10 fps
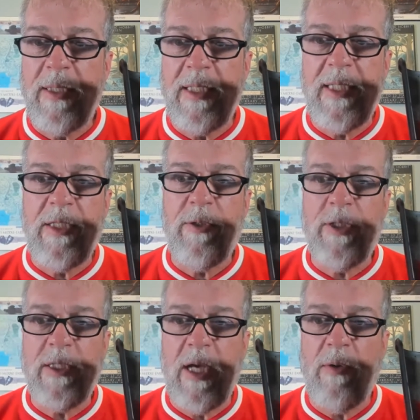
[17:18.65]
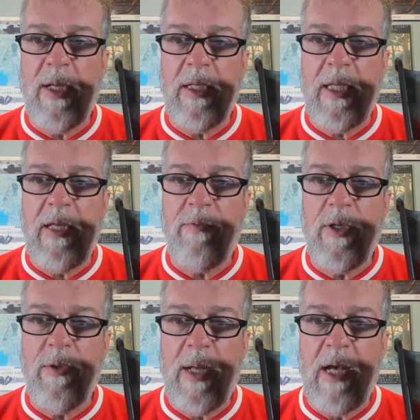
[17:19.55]
It's easier to doubt and leave
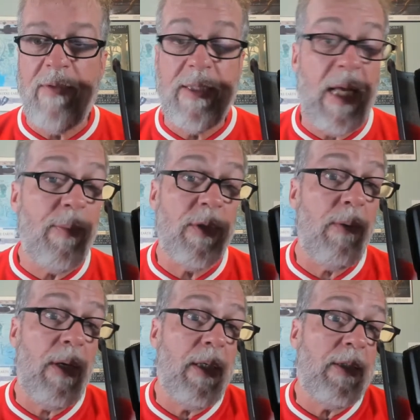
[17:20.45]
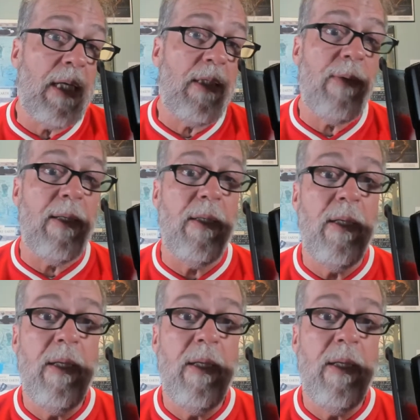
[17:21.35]
when you have examples. Well, you're exactly right.